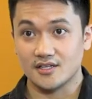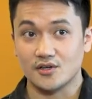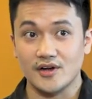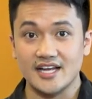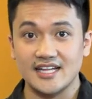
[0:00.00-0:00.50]
The
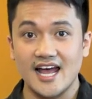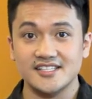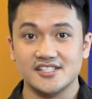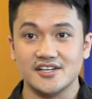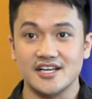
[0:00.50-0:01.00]
correct
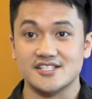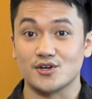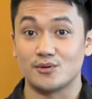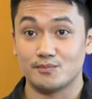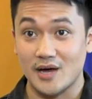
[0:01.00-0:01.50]
answer is
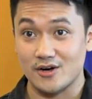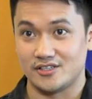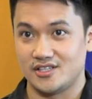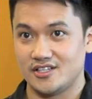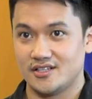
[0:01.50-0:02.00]
compound.